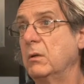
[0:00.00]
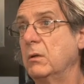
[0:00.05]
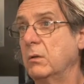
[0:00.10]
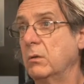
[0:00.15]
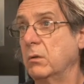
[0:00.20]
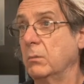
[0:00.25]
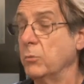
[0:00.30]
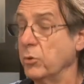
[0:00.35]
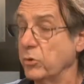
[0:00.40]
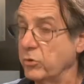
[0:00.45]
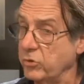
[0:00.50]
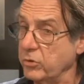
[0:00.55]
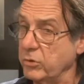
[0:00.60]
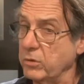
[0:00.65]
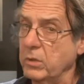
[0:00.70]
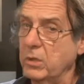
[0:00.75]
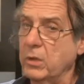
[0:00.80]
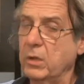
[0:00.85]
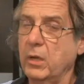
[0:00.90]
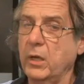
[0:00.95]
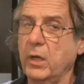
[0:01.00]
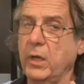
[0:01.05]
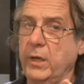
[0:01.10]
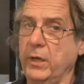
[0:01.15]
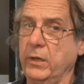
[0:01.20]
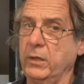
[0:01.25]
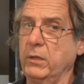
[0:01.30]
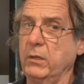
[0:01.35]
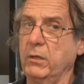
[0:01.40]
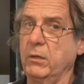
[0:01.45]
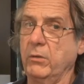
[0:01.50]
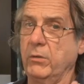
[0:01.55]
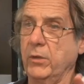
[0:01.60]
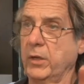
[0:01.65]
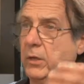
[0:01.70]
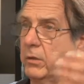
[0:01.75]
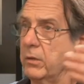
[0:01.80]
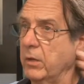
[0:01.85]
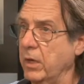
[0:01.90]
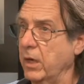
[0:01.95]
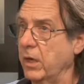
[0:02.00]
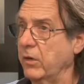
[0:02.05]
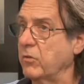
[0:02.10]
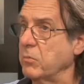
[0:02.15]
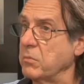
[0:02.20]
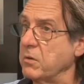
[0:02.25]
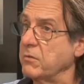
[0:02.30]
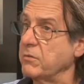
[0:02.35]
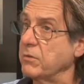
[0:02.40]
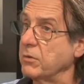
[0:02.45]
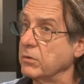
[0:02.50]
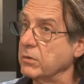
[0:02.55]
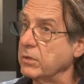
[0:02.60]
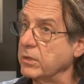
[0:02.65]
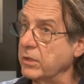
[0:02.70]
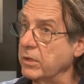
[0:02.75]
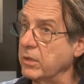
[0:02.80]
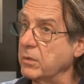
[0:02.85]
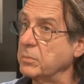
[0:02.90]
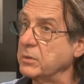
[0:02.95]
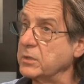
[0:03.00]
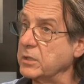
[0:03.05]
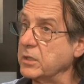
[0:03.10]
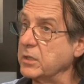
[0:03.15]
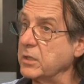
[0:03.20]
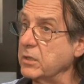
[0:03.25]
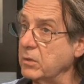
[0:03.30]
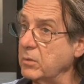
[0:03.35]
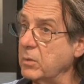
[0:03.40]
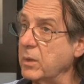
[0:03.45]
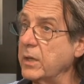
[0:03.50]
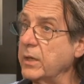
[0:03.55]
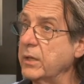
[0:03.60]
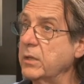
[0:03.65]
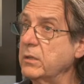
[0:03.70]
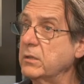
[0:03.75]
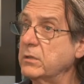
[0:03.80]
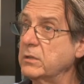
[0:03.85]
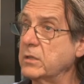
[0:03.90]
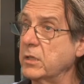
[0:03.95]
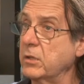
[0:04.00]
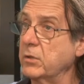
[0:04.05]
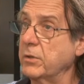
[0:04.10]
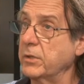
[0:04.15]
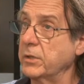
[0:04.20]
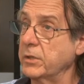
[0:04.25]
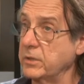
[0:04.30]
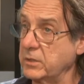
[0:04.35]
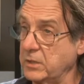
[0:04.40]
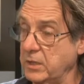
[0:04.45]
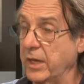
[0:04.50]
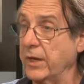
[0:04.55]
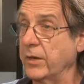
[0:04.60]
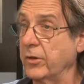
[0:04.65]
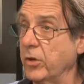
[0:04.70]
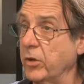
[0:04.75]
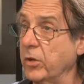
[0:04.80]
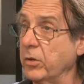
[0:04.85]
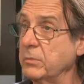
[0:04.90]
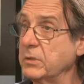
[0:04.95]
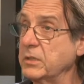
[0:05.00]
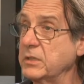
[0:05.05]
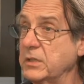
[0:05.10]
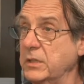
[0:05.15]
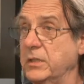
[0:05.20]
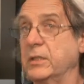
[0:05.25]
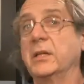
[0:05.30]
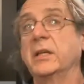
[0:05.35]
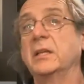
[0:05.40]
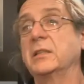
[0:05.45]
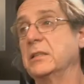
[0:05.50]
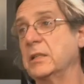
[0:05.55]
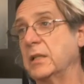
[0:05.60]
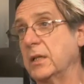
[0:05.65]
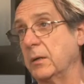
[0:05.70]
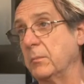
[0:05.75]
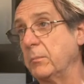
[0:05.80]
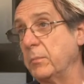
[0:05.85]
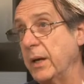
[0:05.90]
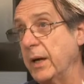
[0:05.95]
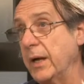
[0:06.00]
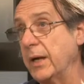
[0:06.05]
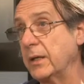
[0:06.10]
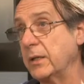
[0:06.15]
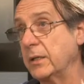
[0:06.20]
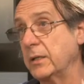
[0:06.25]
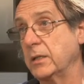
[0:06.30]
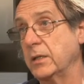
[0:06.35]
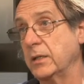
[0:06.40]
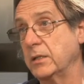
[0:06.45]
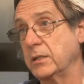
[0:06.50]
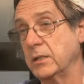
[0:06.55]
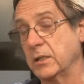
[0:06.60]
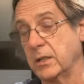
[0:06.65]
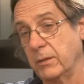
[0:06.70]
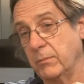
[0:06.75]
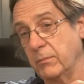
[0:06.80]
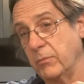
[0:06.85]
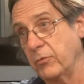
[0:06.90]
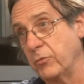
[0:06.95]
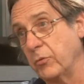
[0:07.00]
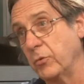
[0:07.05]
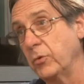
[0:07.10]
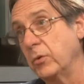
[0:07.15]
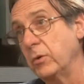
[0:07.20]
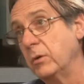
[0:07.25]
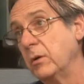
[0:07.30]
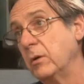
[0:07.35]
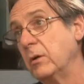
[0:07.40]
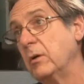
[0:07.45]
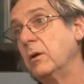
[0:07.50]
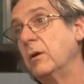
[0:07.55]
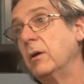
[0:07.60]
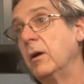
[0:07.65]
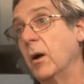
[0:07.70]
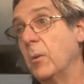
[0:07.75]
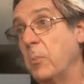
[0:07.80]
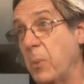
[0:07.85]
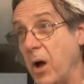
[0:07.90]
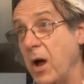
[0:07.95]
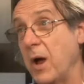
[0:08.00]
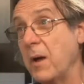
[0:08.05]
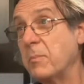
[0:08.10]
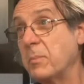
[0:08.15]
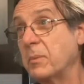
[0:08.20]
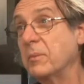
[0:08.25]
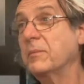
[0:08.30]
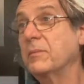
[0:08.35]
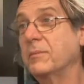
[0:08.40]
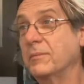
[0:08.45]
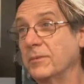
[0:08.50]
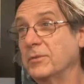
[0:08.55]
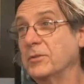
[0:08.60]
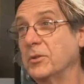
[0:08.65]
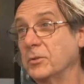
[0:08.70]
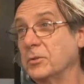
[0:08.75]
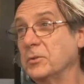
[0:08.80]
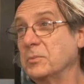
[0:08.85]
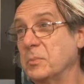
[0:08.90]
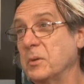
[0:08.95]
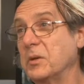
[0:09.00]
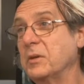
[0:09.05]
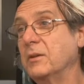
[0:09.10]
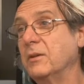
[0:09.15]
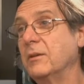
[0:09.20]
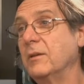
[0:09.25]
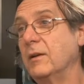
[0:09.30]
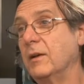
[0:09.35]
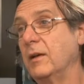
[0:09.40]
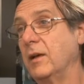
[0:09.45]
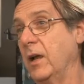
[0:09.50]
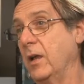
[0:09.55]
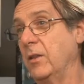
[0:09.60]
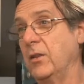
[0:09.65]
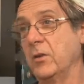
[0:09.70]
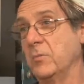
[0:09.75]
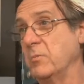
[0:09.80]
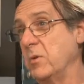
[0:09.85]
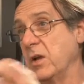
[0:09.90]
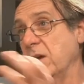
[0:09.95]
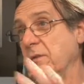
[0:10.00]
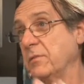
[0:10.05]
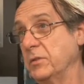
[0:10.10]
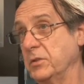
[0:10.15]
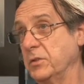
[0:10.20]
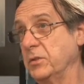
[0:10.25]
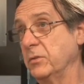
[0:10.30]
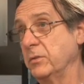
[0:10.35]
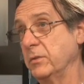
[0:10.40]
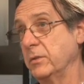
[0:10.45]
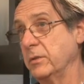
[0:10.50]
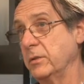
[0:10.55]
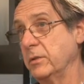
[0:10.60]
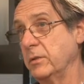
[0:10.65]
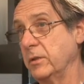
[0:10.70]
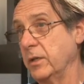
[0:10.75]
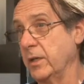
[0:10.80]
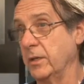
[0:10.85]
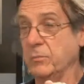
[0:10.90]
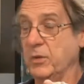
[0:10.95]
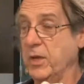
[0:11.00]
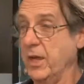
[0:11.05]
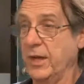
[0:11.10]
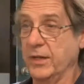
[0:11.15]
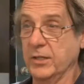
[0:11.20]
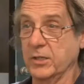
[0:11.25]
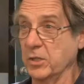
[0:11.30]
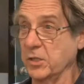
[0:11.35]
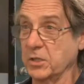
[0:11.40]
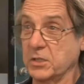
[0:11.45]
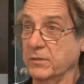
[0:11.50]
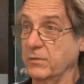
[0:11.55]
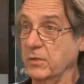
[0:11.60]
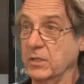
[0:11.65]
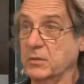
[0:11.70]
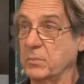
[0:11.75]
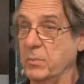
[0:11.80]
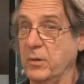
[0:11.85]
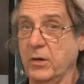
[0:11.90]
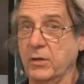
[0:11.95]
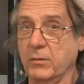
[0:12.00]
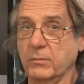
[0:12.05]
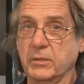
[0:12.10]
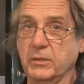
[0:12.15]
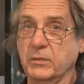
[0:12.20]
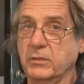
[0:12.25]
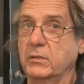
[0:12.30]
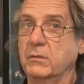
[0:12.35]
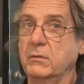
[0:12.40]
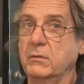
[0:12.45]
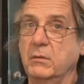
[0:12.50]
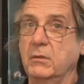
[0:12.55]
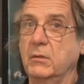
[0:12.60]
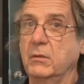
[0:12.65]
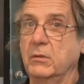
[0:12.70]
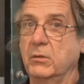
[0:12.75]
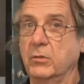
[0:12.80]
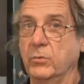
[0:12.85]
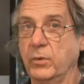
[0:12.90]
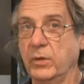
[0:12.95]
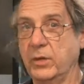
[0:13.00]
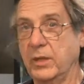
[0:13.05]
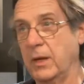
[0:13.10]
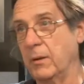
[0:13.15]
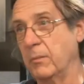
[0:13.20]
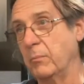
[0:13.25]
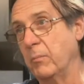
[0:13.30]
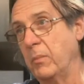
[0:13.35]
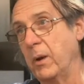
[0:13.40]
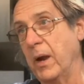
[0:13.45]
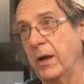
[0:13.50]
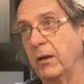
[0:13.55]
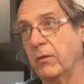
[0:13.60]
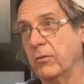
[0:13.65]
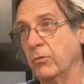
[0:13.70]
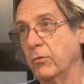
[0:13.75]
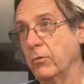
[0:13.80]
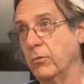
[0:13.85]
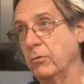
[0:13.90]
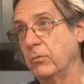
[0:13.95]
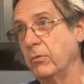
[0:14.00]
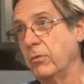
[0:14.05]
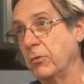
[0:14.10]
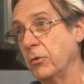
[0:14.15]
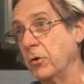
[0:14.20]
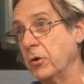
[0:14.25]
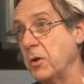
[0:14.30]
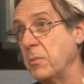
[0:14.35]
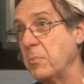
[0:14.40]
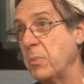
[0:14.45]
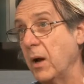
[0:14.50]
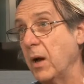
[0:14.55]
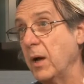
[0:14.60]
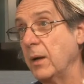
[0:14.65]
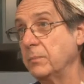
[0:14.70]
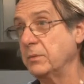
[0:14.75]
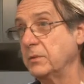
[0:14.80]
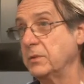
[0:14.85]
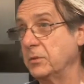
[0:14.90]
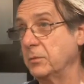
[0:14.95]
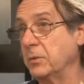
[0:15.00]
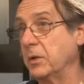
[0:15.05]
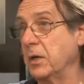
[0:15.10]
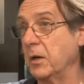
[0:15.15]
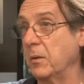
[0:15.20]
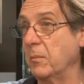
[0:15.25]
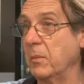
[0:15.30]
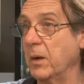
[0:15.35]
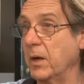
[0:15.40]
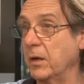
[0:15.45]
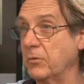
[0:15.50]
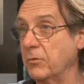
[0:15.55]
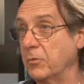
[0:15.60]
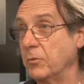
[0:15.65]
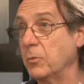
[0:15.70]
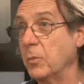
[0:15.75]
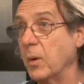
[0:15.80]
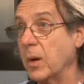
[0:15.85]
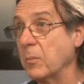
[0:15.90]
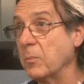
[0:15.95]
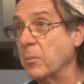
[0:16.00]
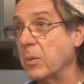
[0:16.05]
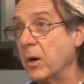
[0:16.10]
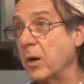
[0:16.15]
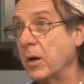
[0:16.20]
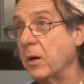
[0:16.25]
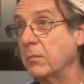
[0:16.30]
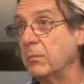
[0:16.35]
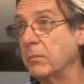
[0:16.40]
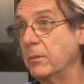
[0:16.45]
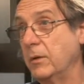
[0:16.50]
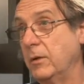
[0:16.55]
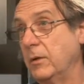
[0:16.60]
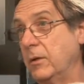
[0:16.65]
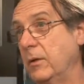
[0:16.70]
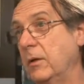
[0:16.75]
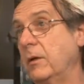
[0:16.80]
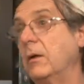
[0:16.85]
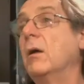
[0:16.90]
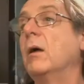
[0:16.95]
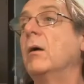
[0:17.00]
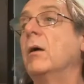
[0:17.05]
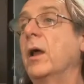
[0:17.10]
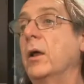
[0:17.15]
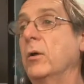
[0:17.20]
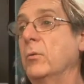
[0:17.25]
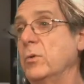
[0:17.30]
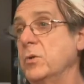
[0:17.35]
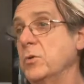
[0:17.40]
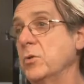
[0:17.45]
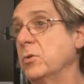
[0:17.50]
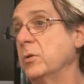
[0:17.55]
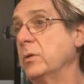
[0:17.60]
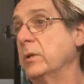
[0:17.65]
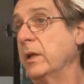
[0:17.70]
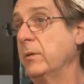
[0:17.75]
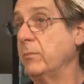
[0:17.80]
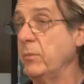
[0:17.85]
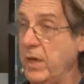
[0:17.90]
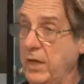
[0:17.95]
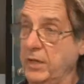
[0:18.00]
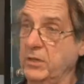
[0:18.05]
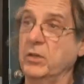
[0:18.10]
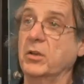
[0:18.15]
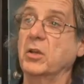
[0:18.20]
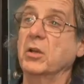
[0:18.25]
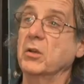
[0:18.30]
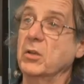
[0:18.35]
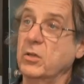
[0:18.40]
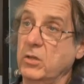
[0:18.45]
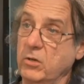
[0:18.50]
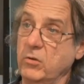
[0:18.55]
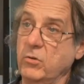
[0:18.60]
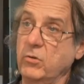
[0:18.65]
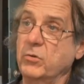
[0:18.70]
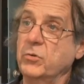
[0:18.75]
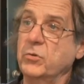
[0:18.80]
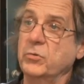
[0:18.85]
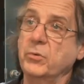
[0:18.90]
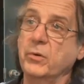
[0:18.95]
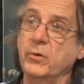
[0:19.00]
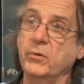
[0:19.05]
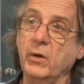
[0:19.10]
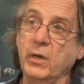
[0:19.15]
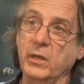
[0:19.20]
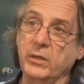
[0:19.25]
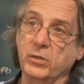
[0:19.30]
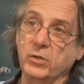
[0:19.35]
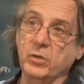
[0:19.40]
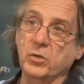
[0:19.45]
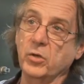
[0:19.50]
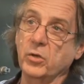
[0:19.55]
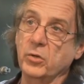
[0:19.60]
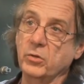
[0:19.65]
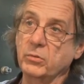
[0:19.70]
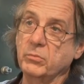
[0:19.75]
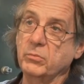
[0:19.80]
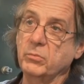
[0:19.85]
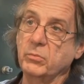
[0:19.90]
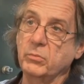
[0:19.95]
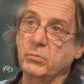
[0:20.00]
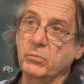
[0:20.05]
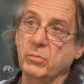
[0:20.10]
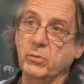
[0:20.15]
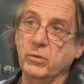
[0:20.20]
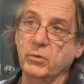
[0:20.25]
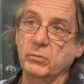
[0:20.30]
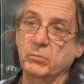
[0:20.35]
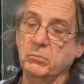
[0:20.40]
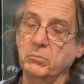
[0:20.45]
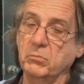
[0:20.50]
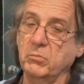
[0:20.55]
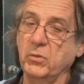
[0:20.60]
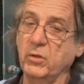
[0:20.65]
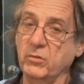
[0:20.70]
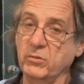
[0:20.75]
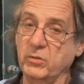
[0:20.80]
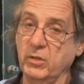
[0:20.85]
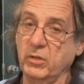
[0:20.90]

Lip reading: or München, and then it has to be filtered in a particular way so that it's anonymous. Then it has to come back, and it has to come through a pipe, so to speak, and then we have to deal with it. And we had lots of experiments. Do we come back through 30 pipes? Do we come back through one pipe? How do we do it? And we had to continue to rewrite the code. There's